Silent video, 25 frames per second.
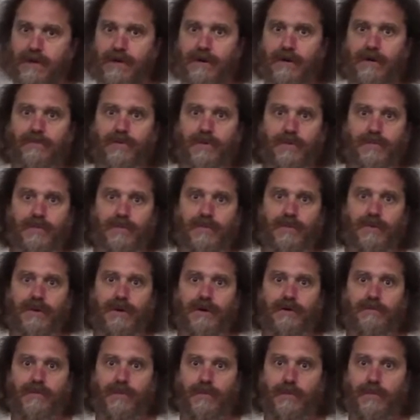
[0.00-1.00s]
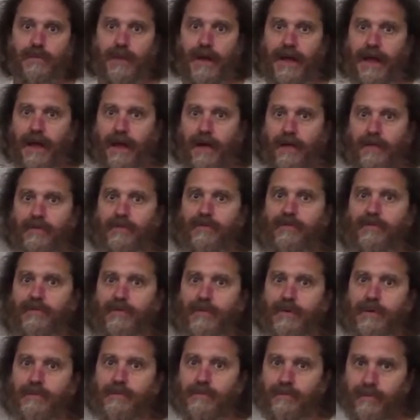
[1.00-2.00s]
of a path
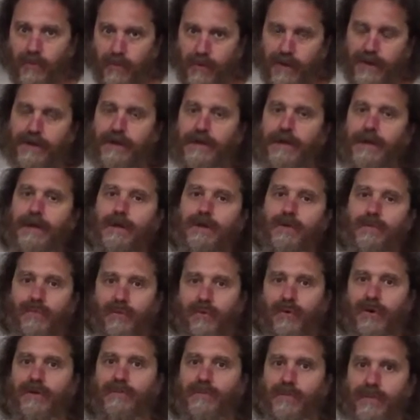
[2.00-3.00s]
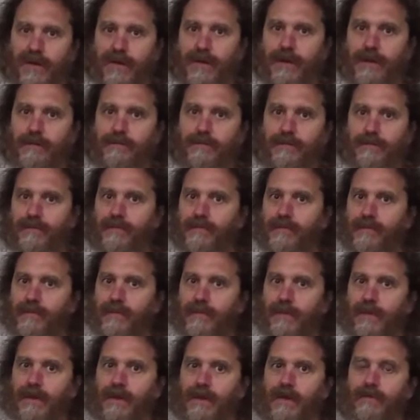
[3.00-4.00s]
from point A to point B.
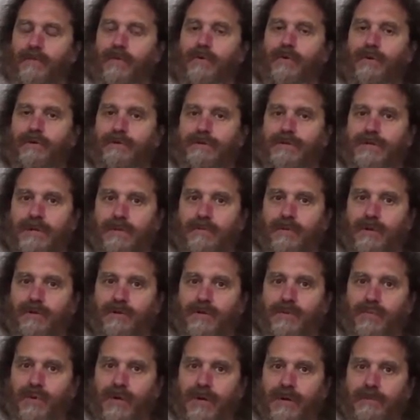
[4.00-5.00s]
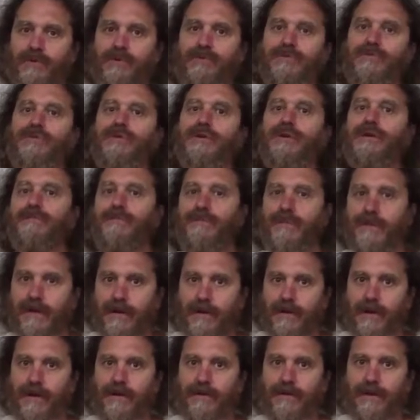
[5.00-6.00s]
If you know some of those parameters, you can
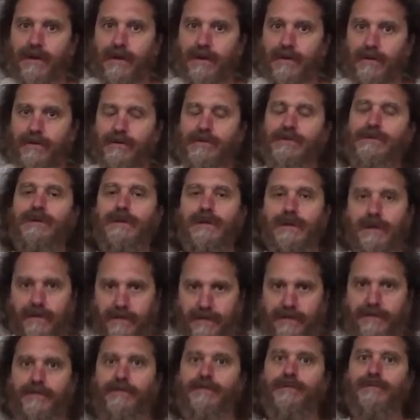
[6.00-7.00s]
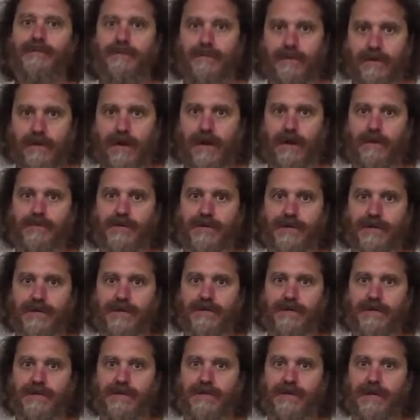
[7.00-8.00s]
figure out the others, if the object
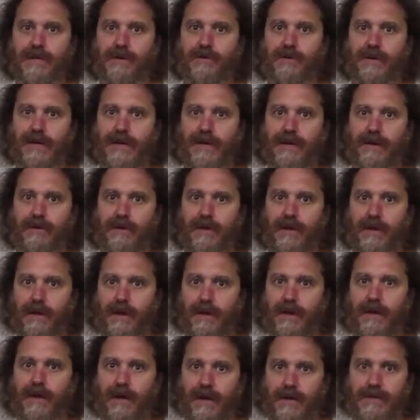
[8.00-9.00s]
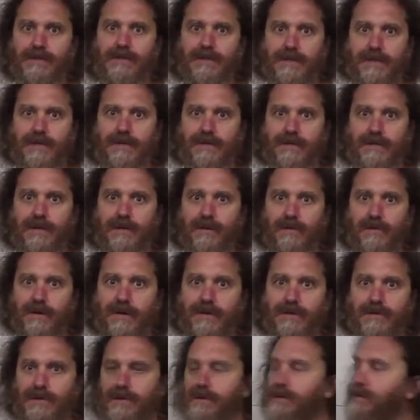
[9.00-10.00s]
is accelerating at a constant
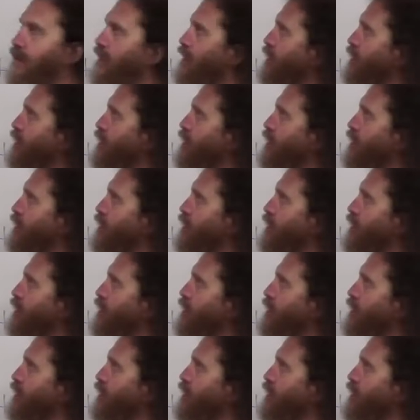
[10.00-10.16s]
acceleration.